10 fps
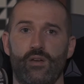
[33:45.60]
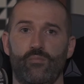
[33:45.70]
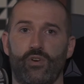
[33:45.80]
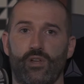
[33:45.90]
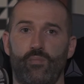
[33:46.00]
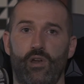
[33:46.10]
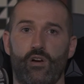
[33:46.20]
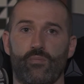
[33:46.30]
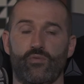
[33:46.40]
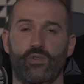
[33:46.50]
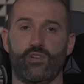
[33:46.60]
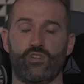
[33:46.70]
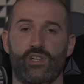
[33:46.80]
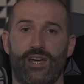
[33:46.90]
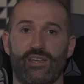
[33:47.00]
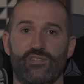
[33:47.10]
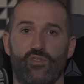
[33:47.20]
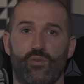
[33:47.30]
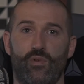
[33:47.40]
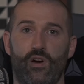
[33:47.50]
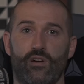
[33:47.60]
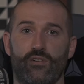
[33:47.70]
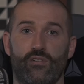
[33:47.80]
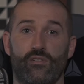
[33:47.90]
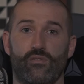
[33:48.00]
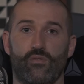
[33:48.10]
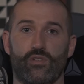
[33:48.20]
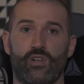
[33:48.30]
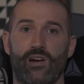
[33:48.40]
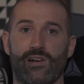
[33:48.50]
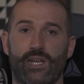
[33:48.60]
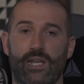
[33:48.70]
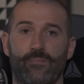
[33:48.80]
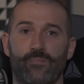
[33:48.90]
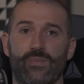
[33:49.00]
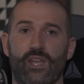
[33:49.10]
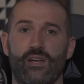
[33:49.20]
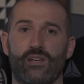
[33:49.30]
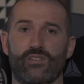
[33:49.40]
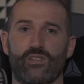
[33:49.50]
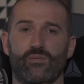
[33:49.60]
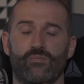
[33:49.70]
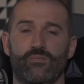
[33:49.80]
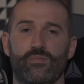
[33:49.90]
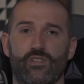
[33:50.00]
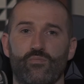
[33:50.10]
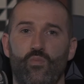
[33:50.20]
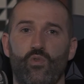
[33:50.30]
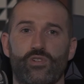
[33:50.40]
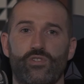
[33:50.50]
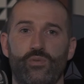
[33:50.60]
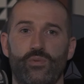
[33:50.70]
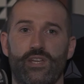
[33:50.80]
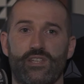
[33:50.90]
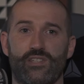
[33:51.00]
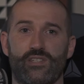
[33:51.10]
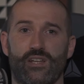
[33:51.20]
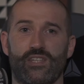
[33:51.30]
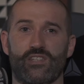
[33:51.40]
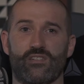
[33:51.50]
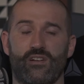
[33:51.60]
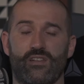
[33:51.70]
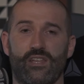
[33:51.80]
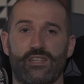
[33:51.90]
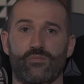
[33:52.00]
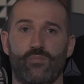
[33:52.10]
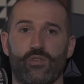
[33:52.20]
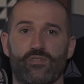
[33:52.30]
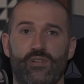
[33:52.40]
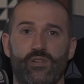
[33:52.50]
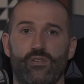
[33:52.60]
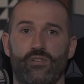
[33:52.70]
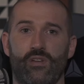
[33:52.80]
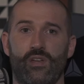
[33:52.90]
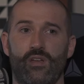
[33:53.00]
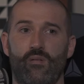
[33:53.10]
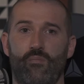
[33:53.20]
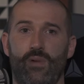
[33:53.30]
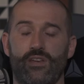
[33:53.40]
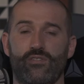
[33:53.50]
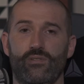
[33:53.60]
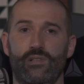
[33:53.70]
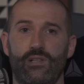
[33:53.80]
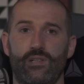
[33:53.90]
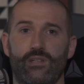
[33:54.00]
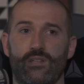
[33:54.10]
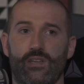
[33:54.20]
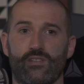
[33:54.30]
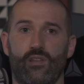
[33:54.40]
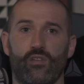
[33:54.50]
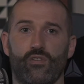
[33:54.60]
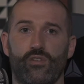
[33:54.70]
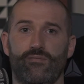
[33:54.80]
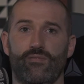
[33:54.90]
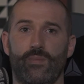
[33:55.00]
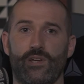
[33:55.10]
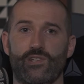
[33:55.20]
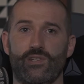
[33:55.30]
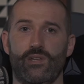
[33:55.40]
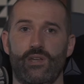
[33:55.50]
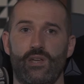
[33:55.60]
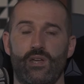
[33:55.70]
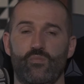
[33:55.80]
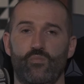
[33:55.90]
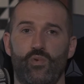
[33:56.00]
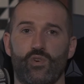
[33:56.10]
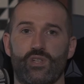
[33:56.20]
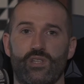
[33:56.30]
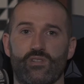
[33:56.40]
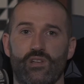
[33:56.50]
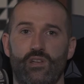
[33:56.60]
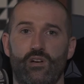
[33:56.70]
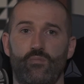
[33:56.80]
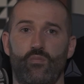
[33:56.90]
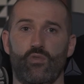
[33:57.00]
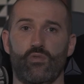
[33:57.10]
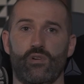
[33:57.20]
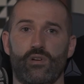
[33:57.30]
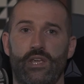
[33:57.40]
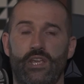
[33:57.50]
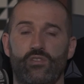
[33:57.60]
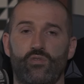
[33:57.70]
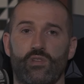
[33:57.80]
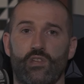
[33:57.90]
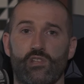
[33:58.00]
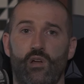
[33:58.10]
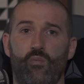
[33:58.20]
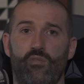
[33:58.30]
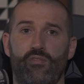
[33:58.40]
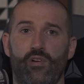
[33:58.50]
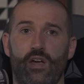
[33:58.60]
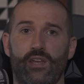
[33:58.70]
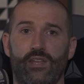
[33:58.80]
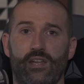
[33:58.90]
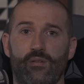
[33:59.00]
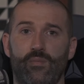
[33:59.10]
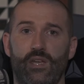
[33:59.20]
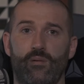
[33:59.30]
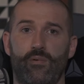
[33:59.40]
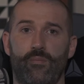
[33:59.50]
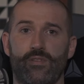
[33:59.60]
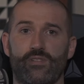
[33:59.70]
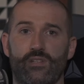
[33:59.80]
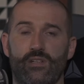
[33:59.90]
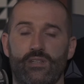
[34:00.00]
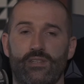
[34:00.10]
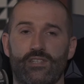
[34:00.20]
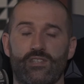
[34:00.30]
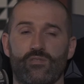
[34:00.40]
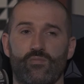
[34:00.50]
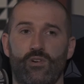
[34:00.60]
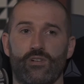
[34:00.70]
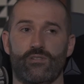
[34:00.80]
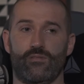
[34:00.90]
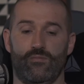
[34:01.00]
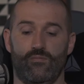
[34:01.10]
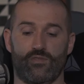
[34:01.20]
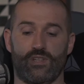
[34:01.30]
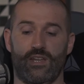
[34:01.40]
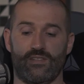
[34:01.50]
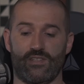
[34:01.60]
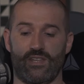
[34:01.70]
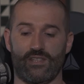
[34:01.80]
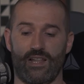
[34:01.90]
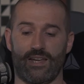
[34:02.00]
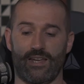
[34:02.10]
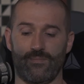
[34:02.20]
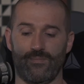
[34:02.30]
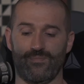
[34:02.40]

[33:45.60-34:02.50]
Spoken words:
putting a block between your chest or a partner, or targeting. So there's more to this. Like, this kind of thing, this book is very good manual. It has a lot of good information, but there's a lot more into it. There's a lot more variety that can be implemented, and this is what, once again, as I said, is lacking.